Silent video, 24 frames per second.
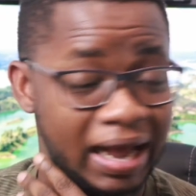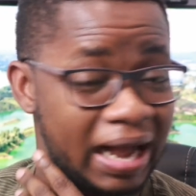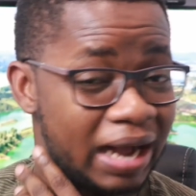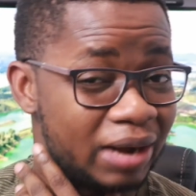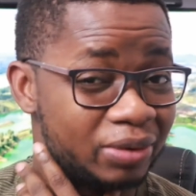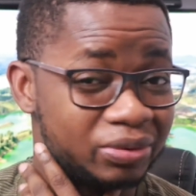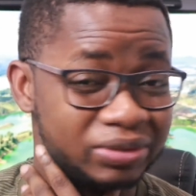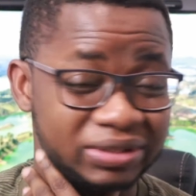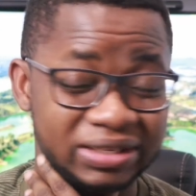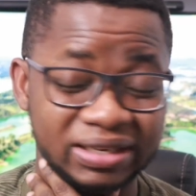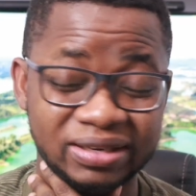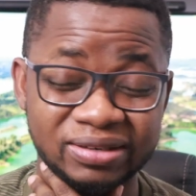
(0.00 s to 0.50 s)
I
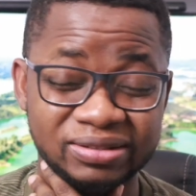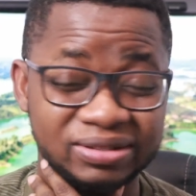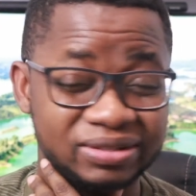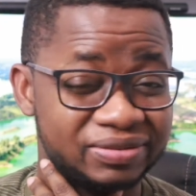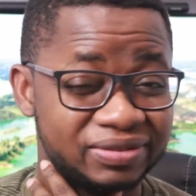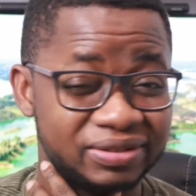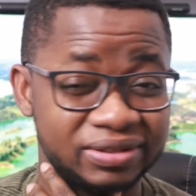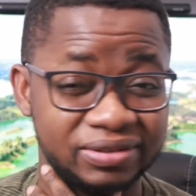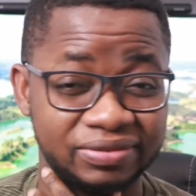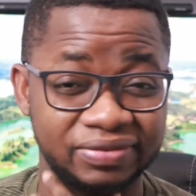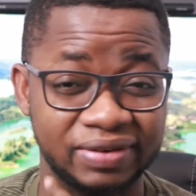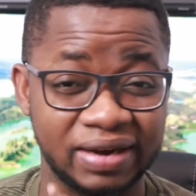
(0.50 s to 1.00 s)
will tell you
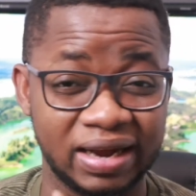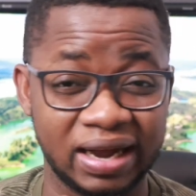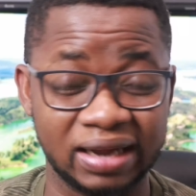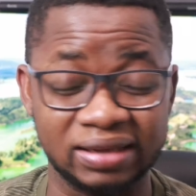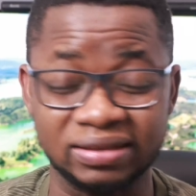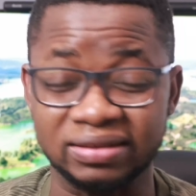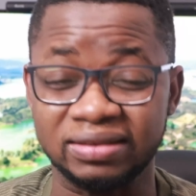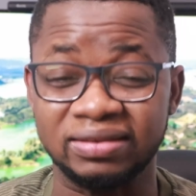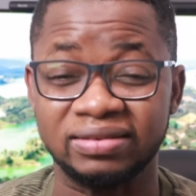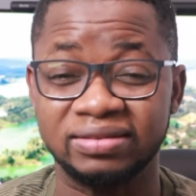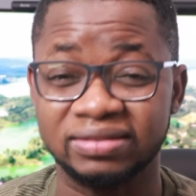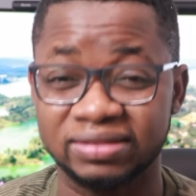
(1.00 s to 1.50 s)
for a
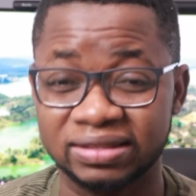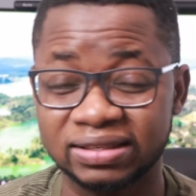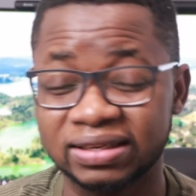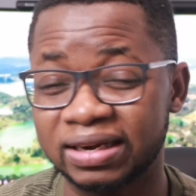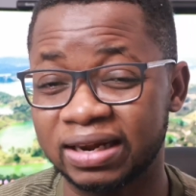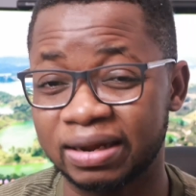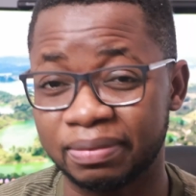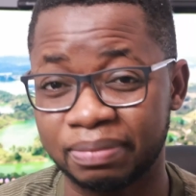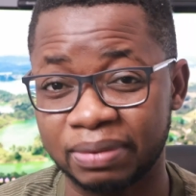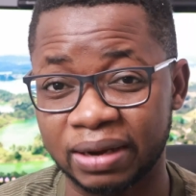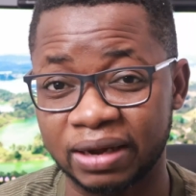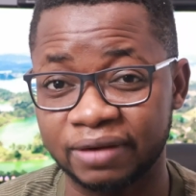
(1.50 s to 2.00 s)
fact, still
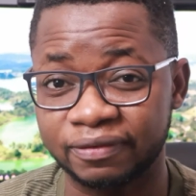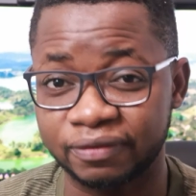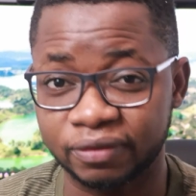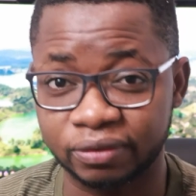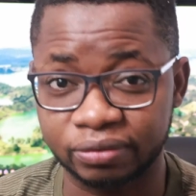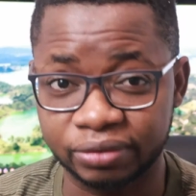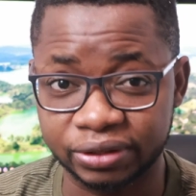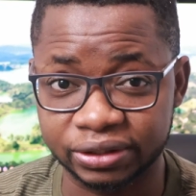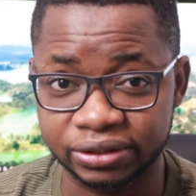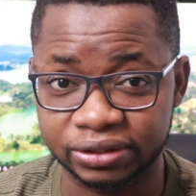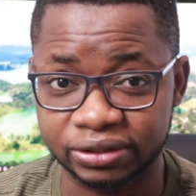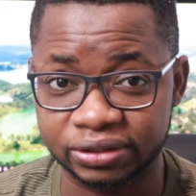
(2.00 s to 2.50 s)
apply
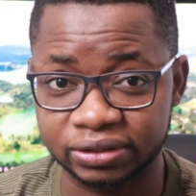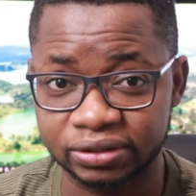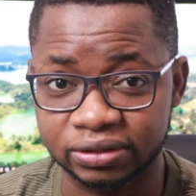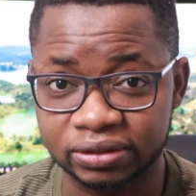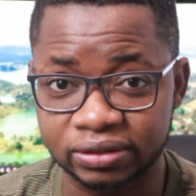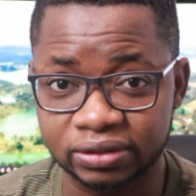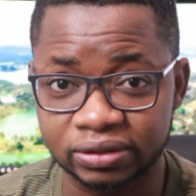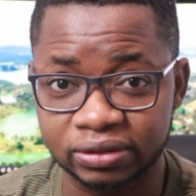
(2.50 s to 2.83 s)
for it.